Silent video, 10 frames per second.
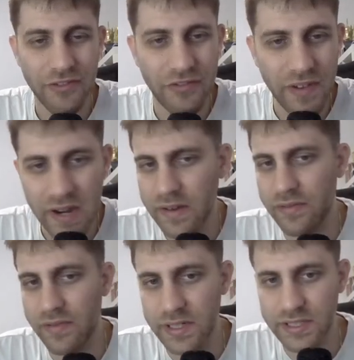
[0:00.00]
Very,
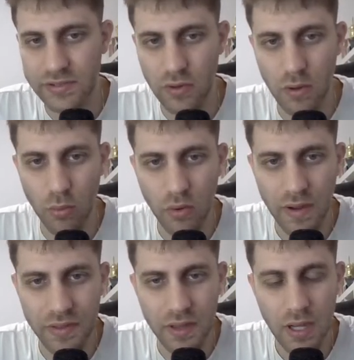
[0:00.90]
very strong move,
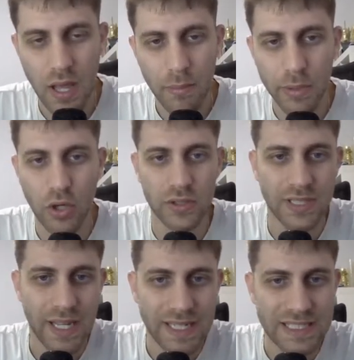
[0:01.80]
I think, because
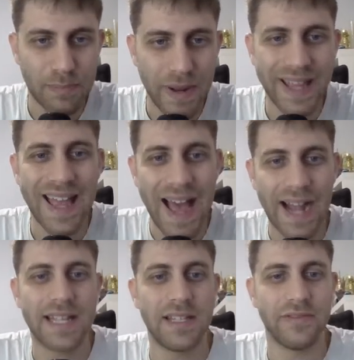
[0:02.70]
he's playing
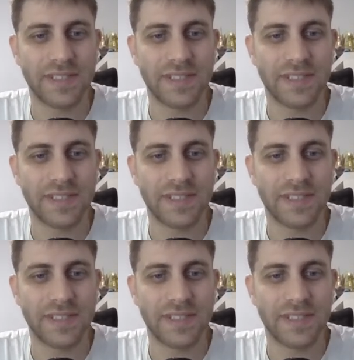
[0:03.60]
active.